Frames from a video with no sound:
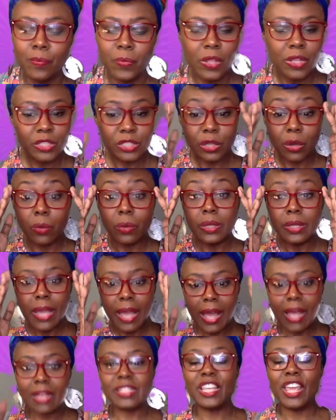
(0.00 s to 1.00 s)
So
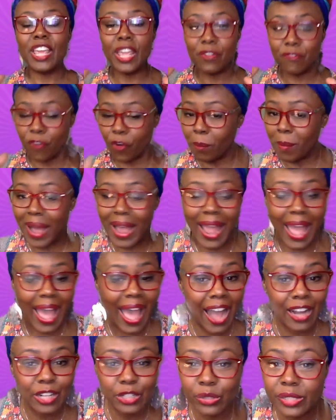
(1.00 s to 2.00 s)
yes, for my
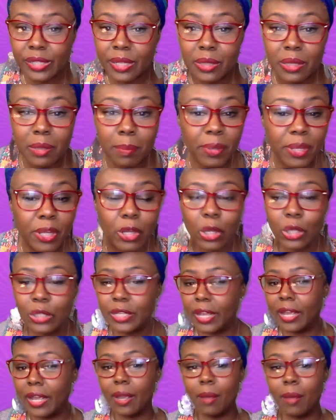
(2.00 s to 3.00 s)
actors in the
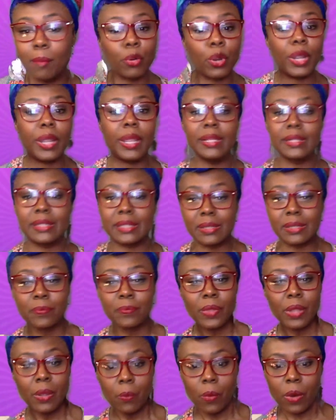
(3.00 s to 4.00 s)
building, Breeze,
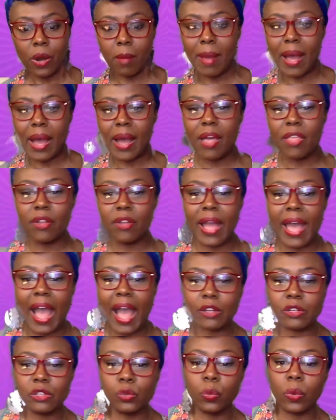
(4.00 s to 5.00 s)
Where are my other
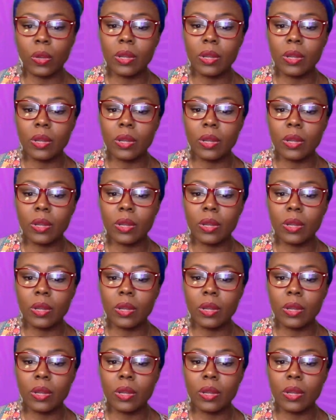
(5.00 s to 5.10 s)
actors? Who